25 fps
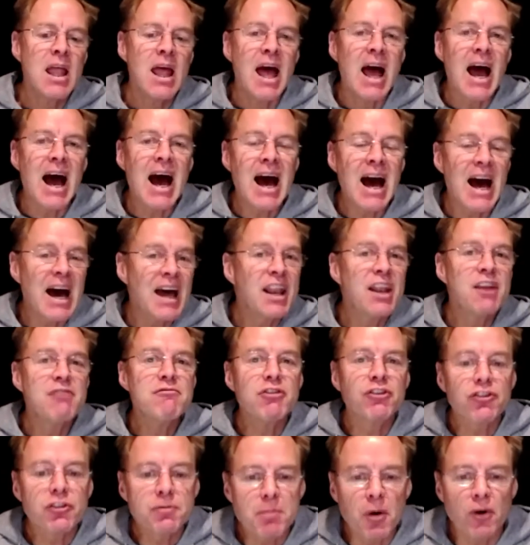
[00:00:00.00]
and in
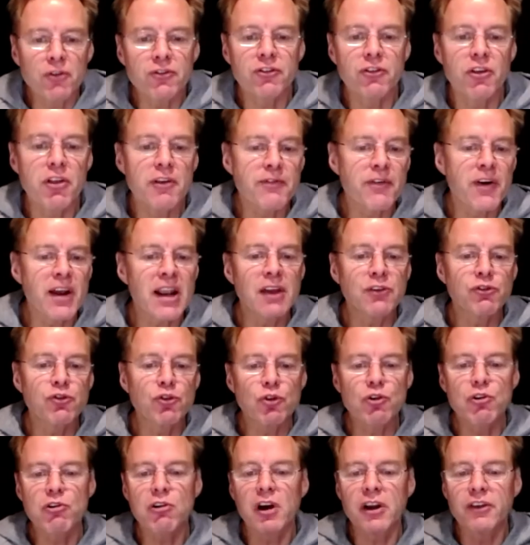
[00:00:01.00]
response to the financial
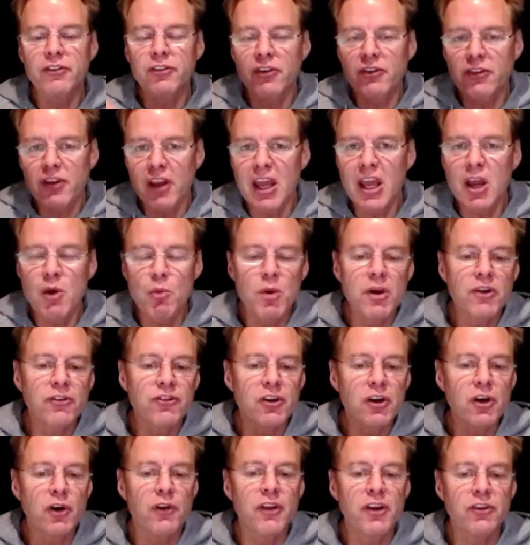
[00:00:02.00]
crisis, here we see on
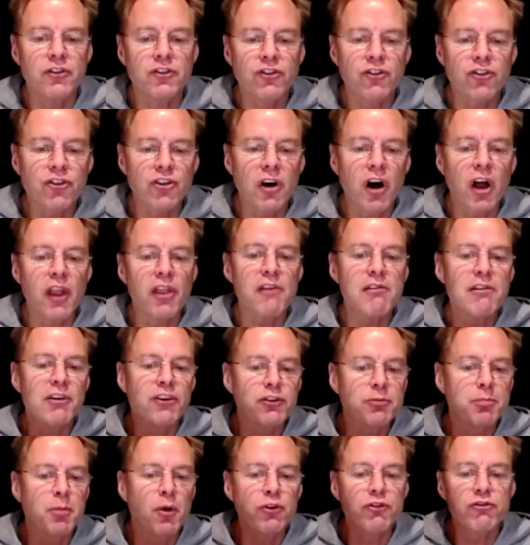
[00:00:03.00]
this chart the
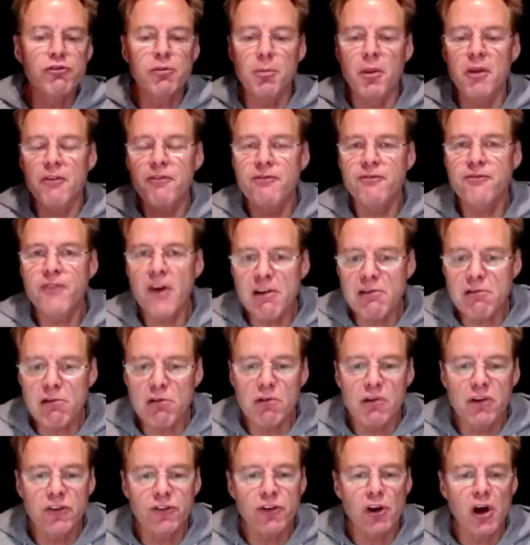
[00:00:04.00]
response from the Federal
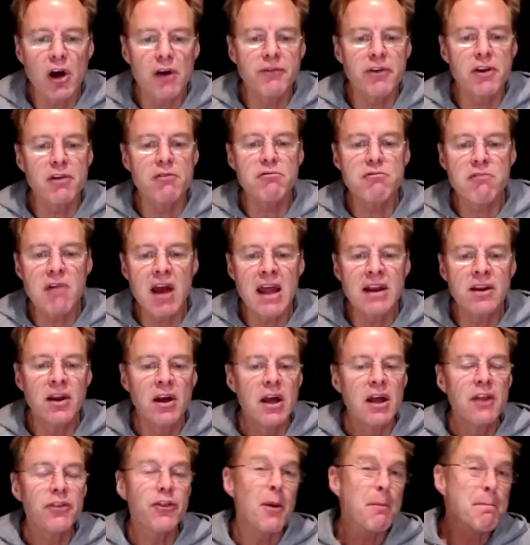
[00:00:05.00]
Reserve in red, the
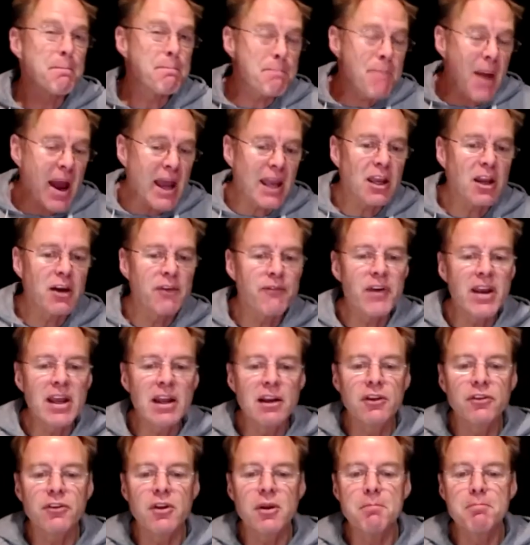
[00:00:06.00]
Bank of England
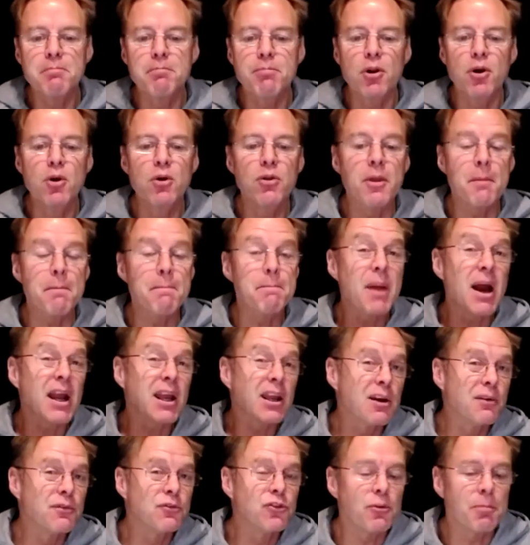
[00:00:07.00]
in blue, the Bank of
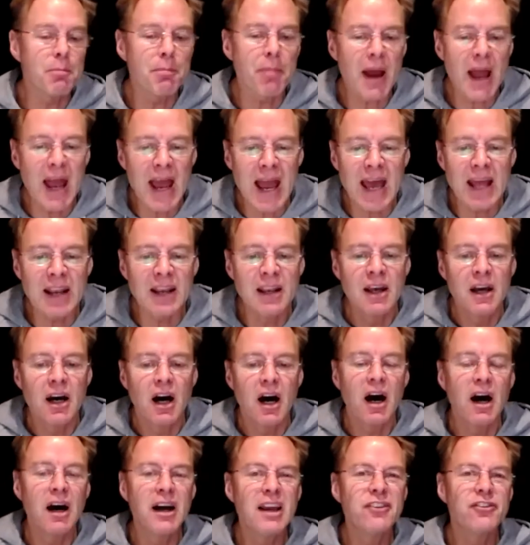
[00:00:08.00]
Japan
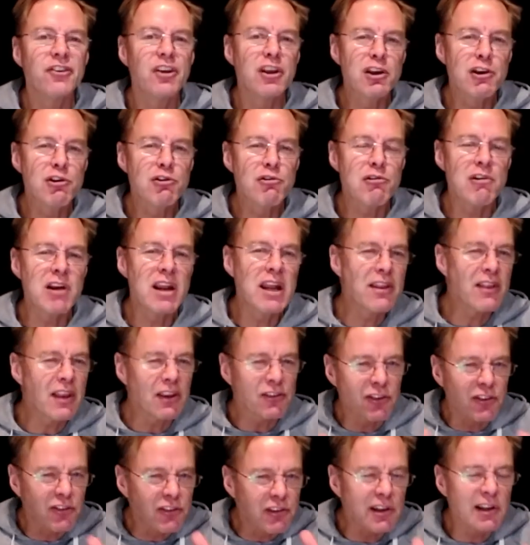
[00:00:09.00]
is in green. That's a
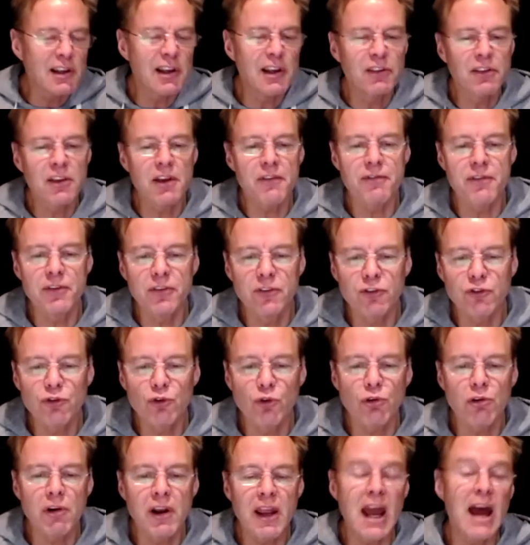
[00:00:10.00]
slightly different story,
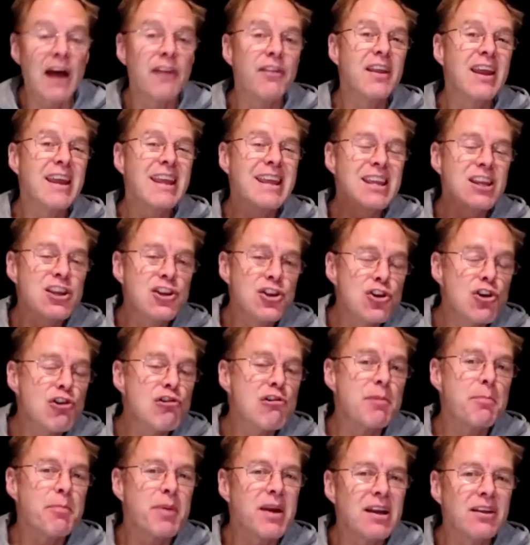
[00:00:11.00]
and the
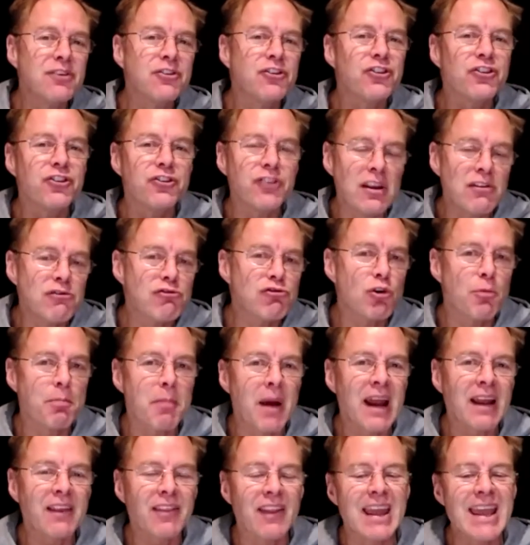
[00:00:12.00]
European Central Bank,
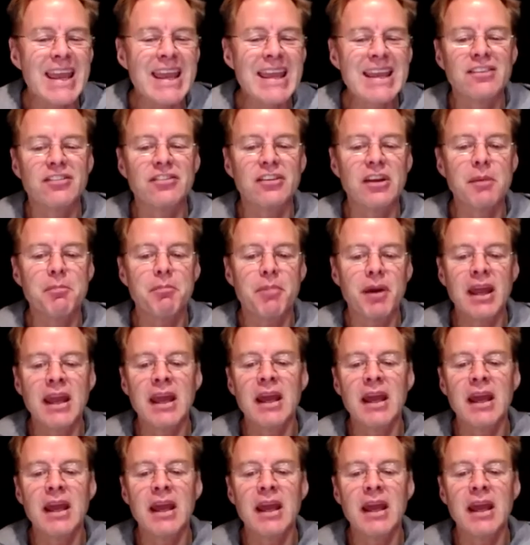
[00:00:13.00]
the ECB,